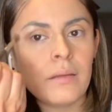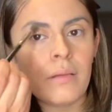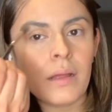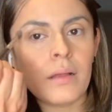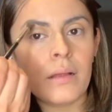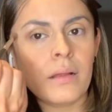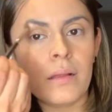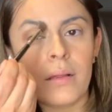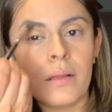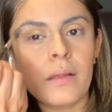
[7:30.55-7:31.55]
probably
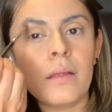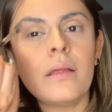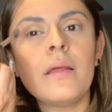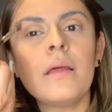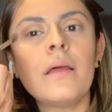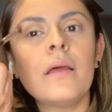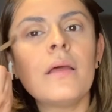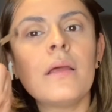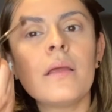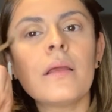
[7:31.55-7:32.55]
cringing if you are
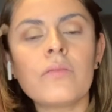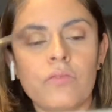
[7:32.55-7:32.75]
actual